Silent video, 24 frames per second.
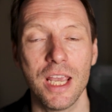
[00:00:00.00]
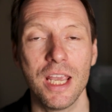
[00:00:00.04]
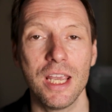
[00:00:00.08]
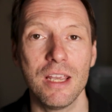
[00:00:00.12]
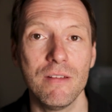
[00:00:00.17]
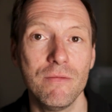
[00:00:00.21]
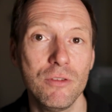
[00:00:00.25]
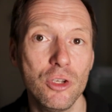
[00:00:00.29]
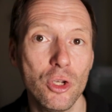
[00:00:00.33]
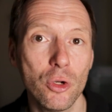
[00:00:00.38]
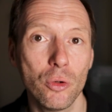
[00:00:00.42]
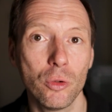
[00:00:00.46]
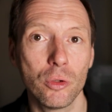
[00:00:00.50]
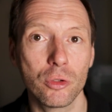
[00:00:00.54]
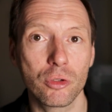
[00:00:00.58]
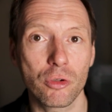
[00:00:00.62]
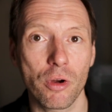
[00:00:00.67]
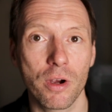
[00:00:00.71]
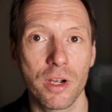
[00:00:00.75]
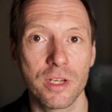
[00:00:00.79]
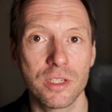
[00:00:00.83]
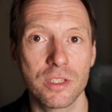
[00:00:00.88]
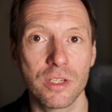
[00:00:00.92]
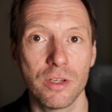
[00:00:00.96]
if you're
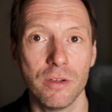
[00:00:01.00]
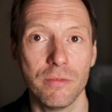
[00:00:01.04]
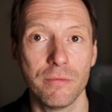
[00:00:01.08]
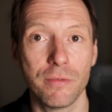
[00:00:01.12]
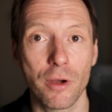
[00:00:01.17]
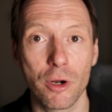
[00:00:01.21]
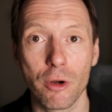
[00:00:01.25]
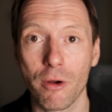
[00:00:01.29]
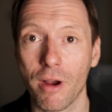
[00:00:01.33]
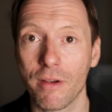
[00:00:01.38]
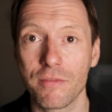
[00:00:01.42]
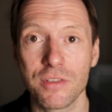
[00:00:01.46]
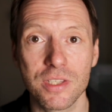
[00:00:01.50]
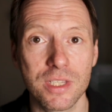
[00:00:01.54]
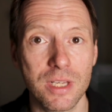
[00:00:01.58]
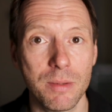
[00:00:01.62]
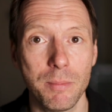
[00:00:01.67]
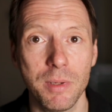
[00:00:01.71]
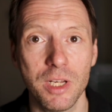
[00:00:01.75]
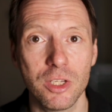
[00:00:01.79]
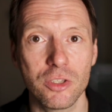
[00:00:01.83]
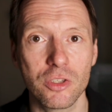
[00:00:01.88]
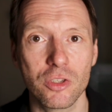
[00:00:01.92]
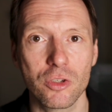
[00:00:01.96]
trying to photograph
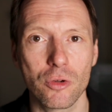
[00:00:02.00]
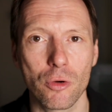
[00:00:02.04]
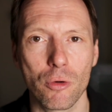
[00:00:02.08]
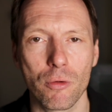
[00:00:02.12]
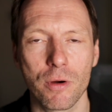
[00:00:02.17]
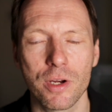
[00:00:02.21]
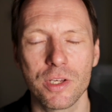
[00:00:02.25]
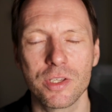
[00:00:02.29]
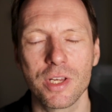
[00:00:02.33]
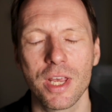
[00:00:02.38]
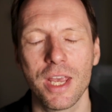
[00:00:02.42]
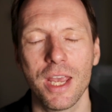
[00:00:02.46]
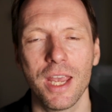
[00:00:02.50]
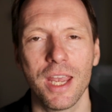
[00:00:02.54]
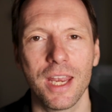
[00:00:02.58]
similar stories